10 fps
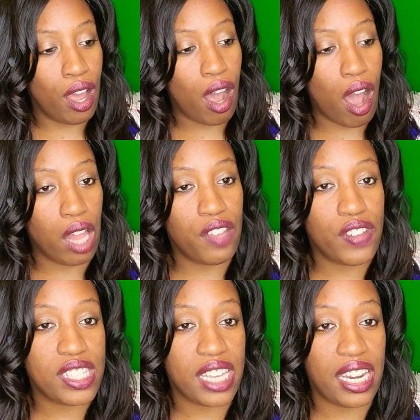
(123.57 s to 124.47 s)
All of
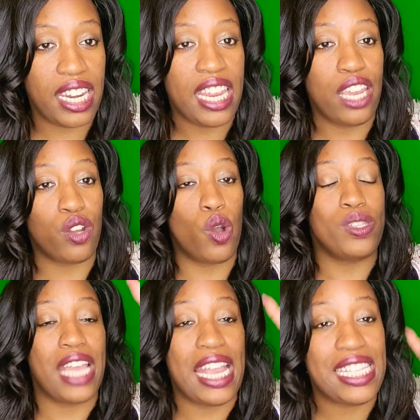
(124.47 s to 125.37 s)
a sudden, here
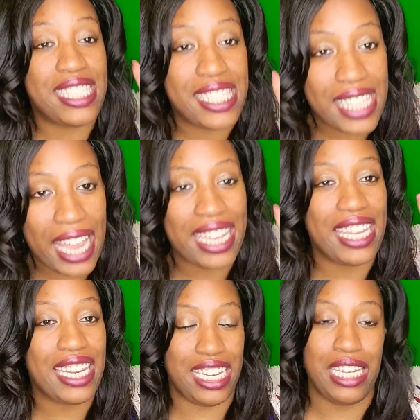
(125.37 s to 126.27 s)
goes a
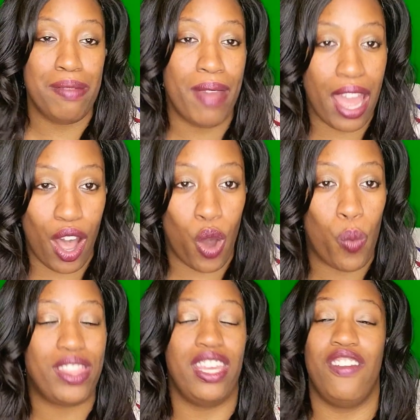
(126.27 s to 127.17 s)
second email
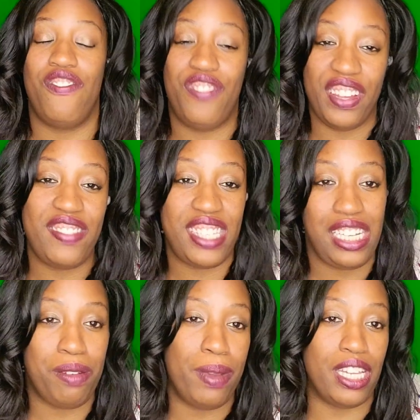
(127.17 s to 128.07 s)
within
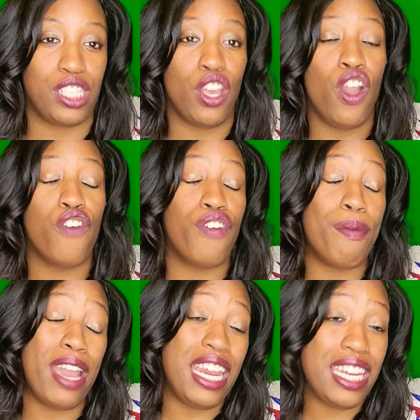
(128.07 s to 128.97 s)
15 minutes
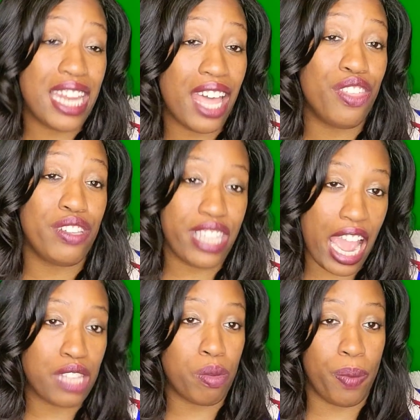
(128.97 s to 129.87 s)
from another
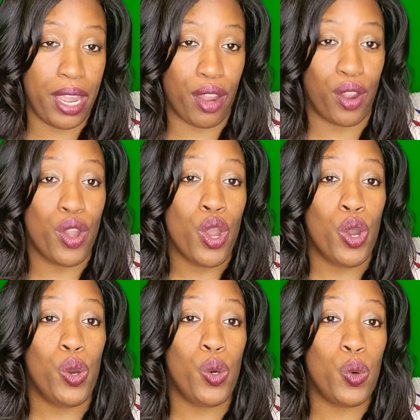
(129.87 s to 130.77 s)
tax preparer
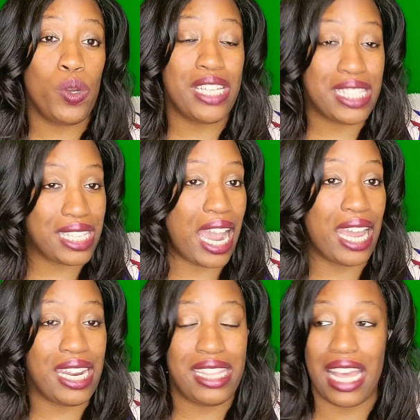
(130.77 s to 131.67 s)
who
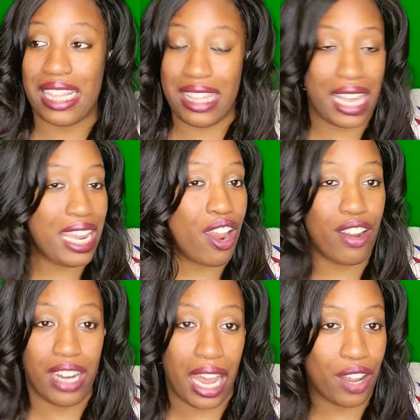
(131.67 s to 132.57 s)
decided that they are
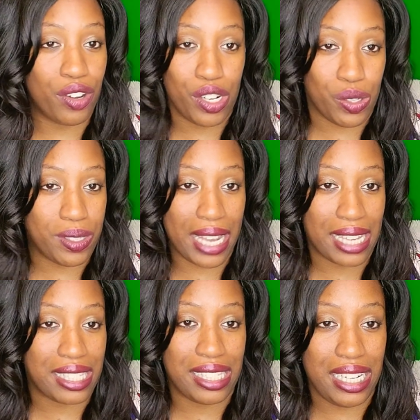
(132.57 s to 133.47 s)
not going to do
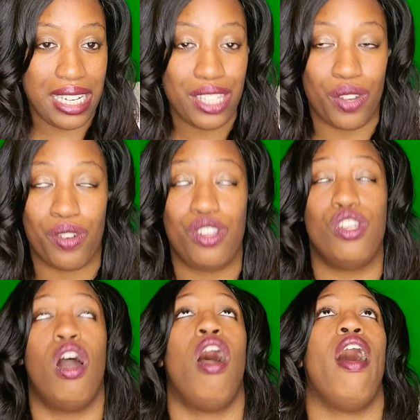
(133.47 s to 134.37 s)
taxes either.
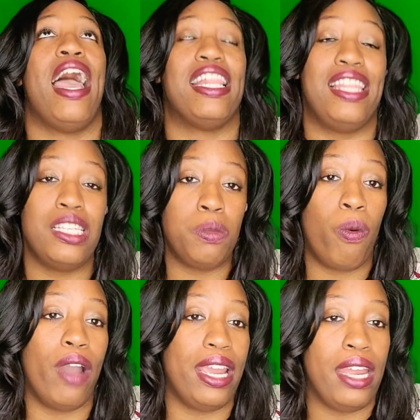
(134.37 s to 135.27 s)
Y'all, at this
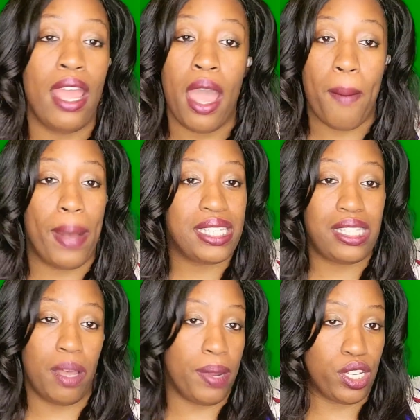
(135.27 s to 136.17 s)
point, my
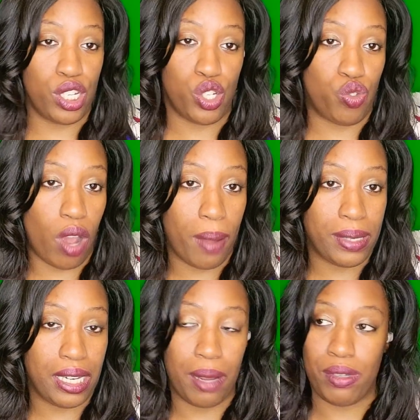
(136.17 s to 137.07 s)
stomach just dropped
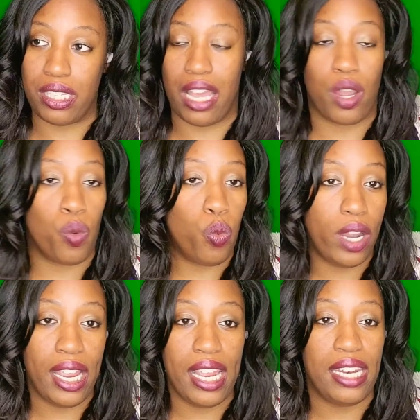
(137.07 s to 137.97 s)
and I'm just like,
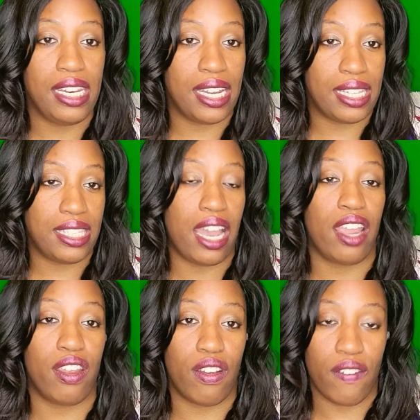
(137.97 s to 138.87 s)
what in the
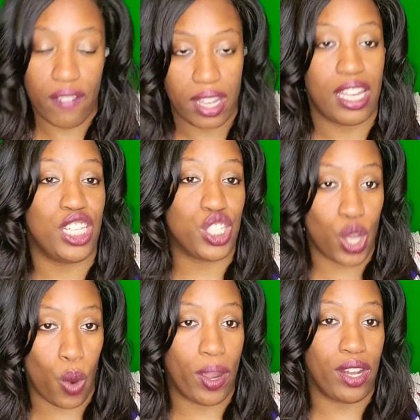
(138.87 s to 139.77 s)
entire is
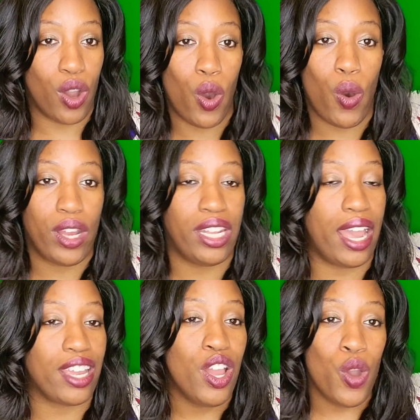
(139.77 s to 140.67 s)
going on?
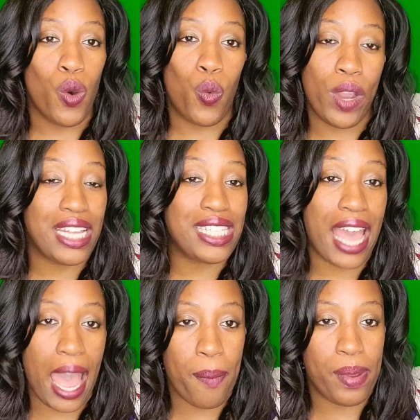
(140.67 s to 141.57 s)
Like, what is
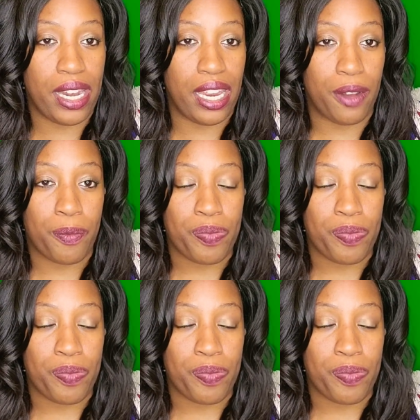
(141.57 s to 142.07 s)
happening?